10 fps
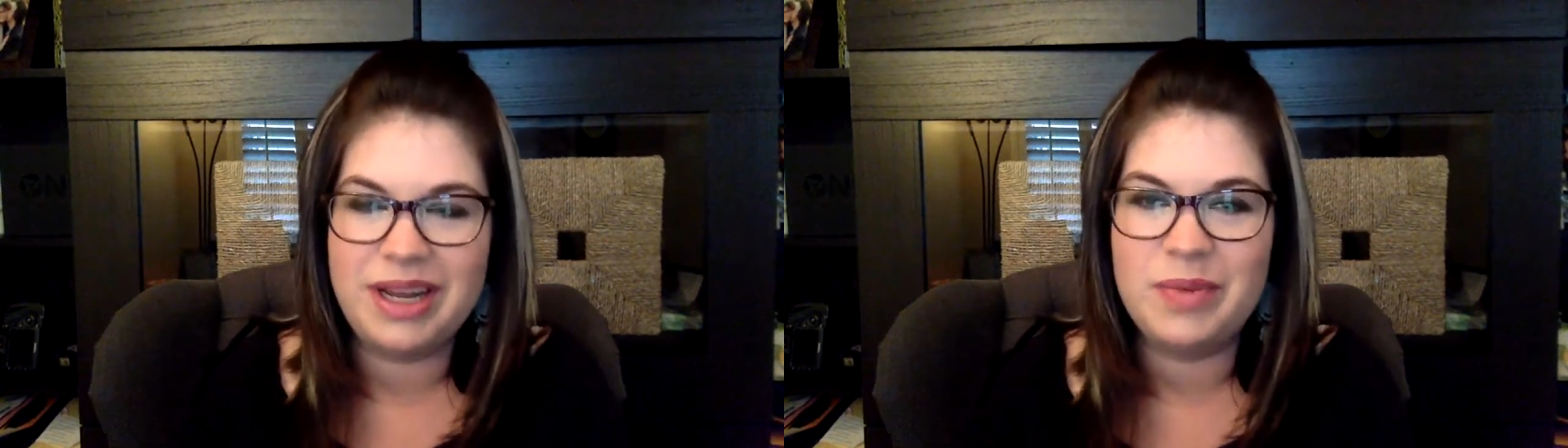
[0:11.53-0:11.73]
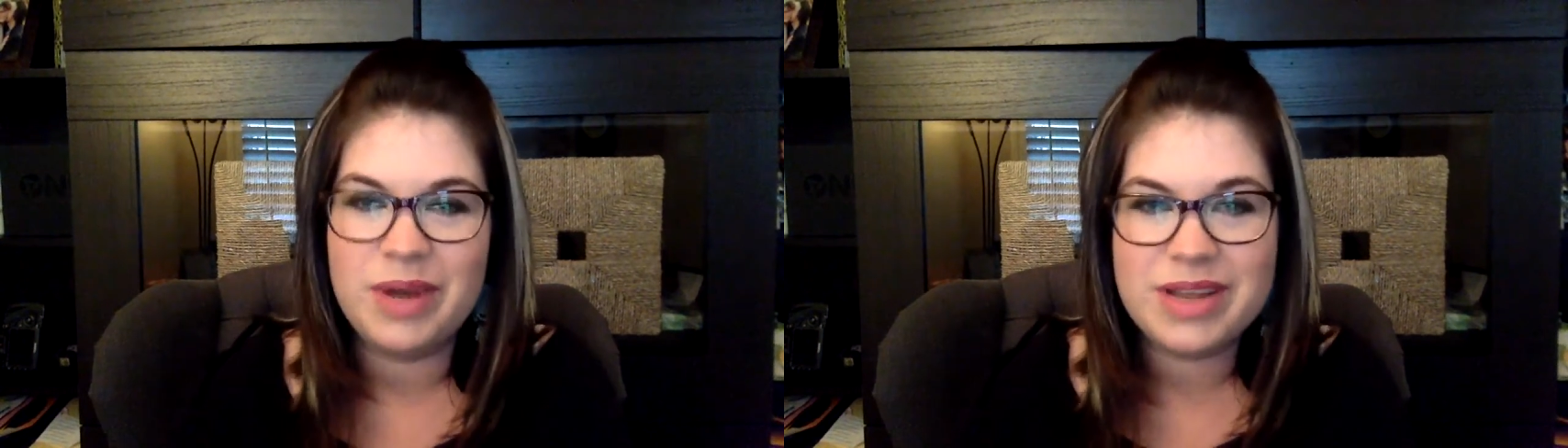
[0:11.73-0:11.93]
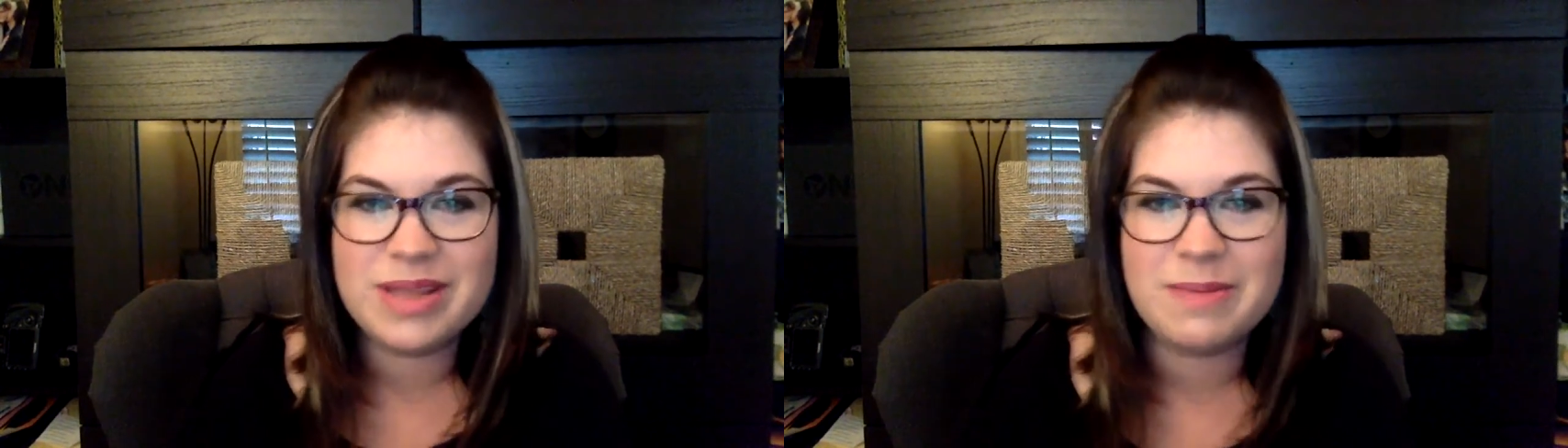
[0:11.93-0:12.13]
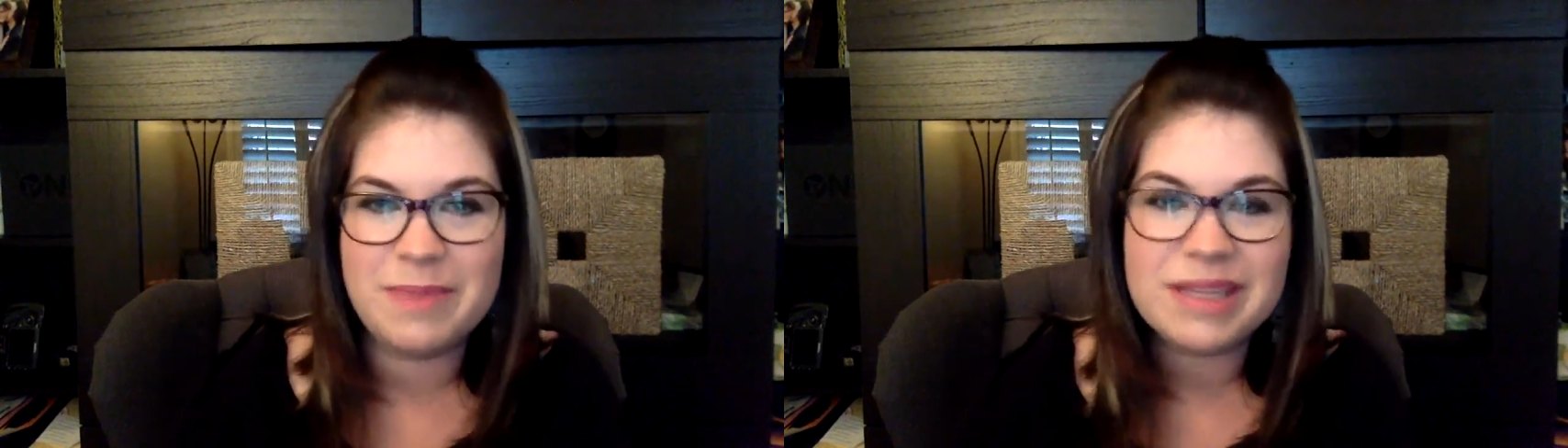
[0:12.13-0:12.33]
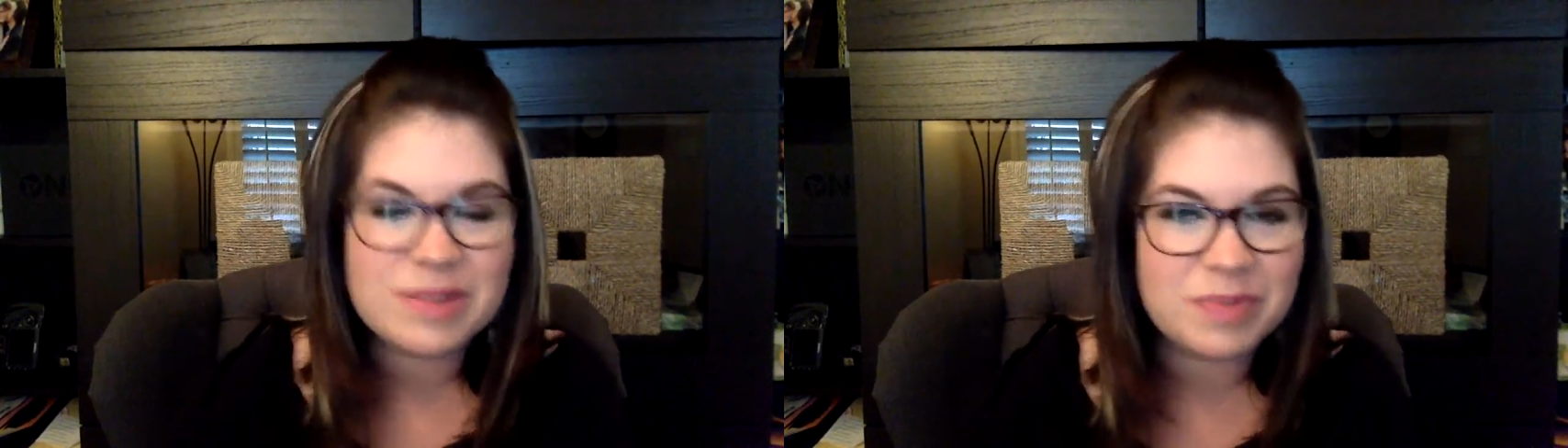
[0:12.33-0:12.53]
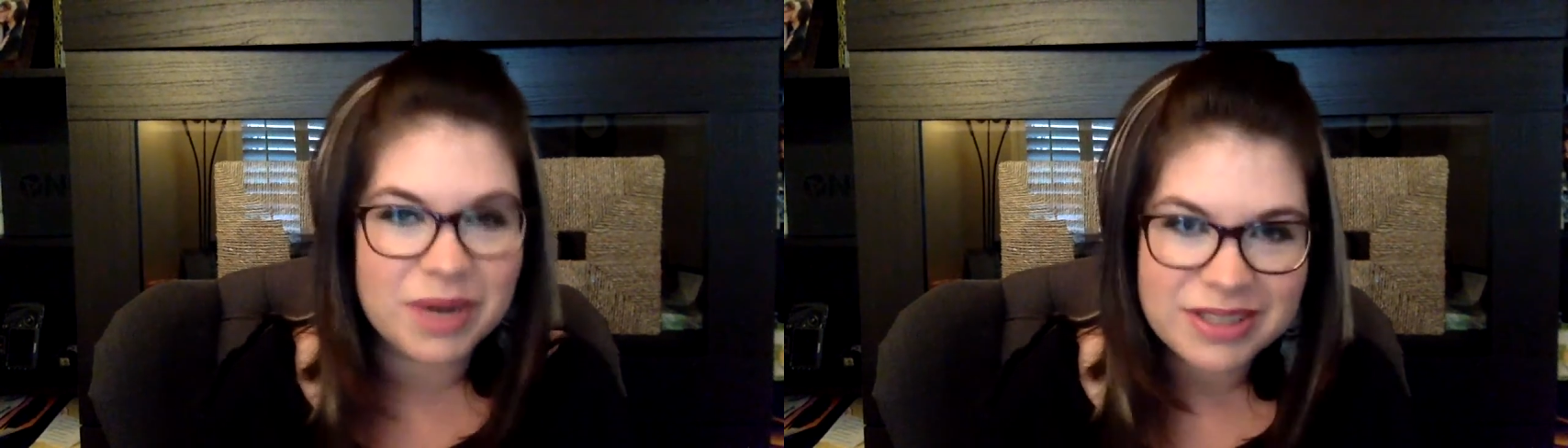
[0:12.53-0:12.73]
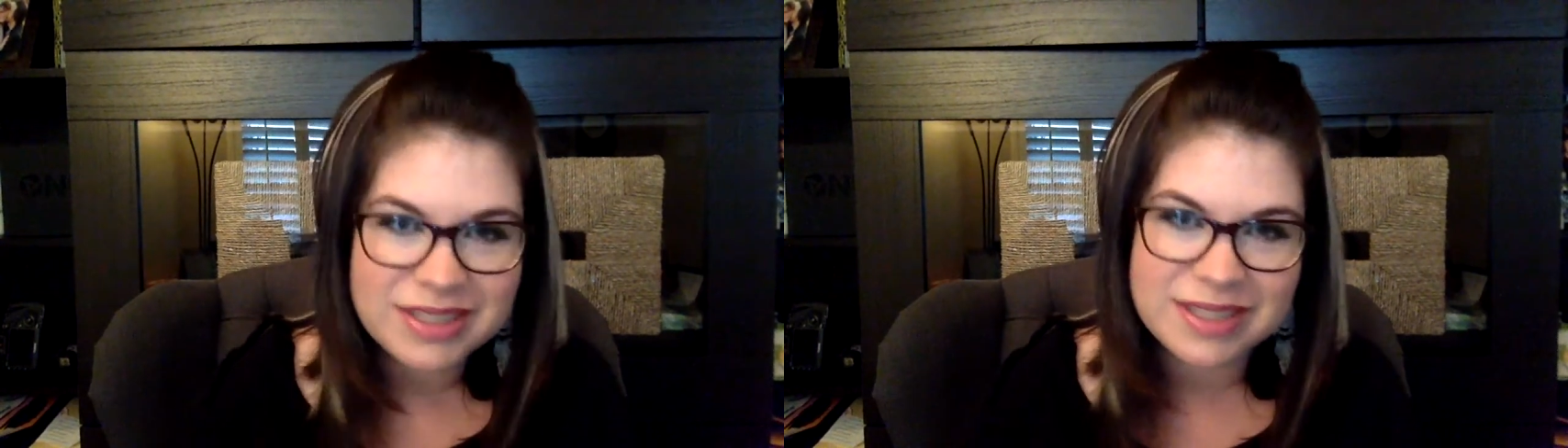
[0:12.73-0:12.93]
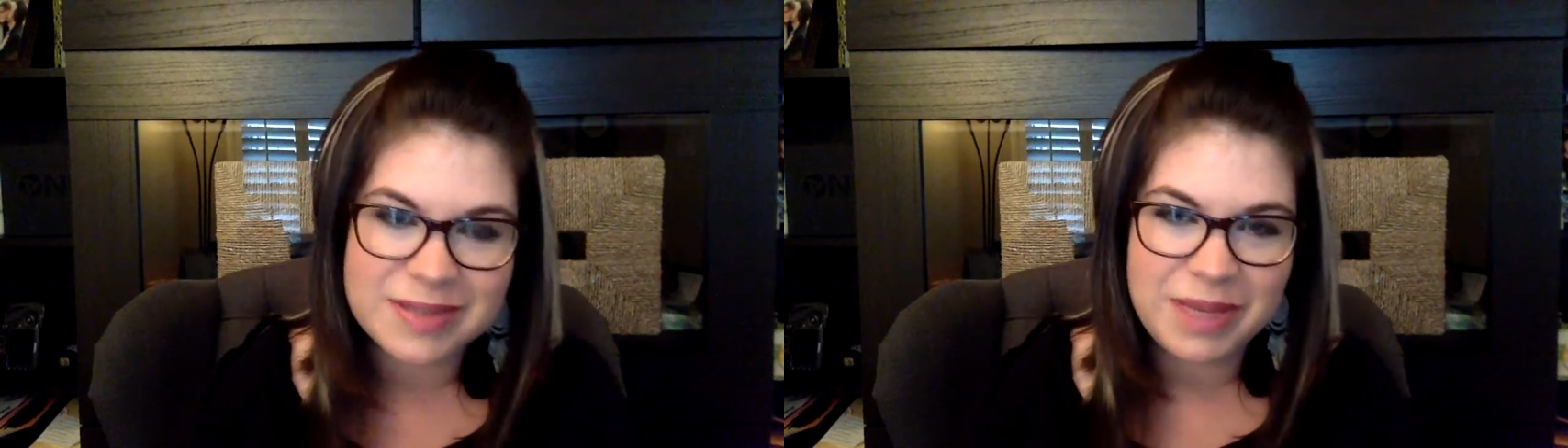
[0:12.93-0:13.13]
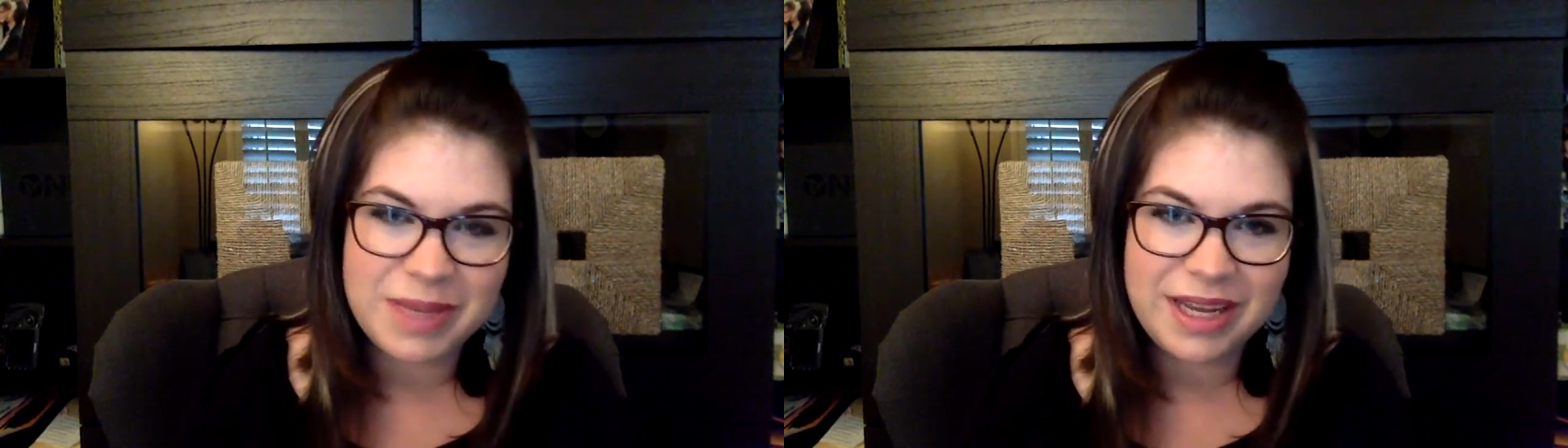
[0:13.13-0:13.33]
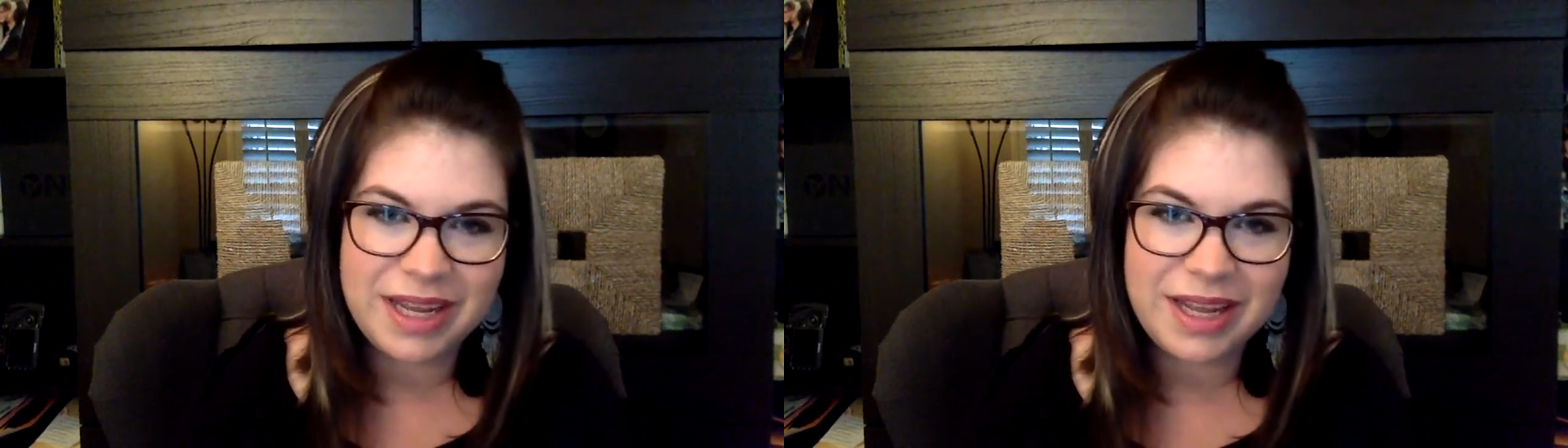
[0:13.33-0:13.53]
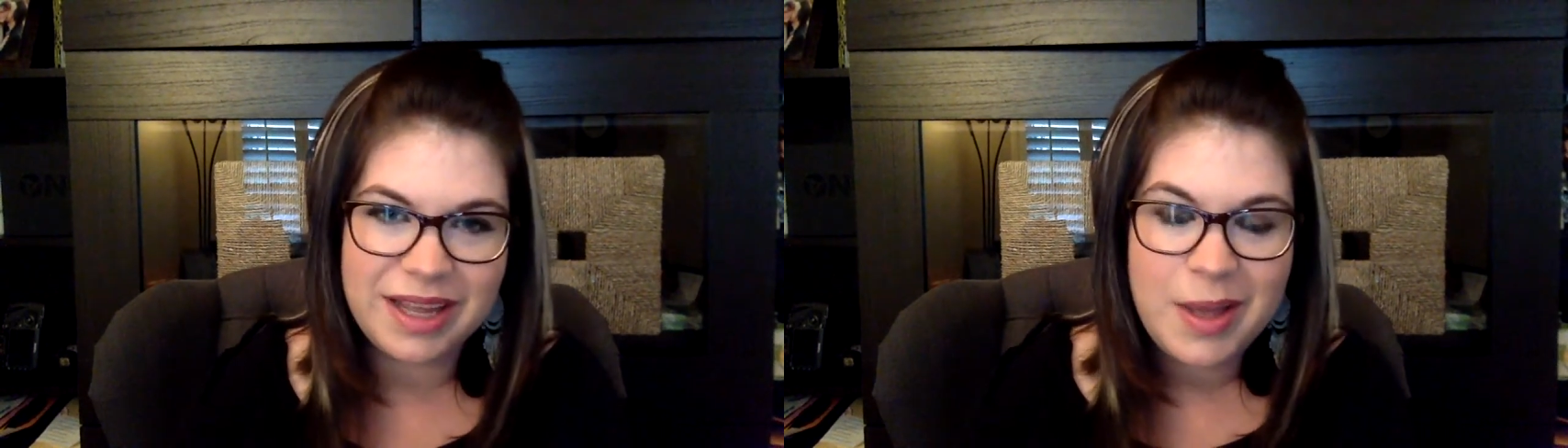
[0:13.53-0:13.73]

And one of the best parts is meeting